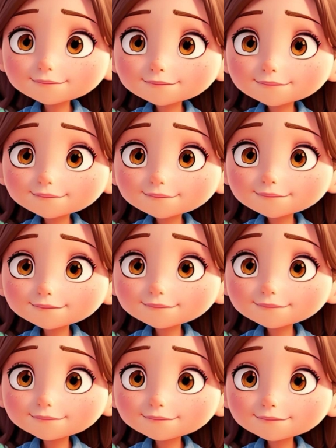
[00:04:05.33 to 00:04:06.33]

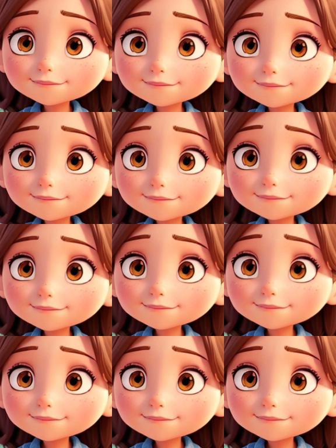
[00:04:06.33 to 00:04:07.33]

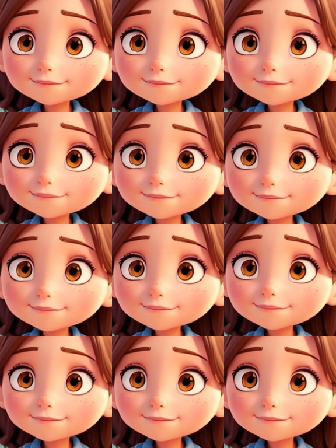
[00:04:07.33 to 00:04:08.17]
(no one is talking)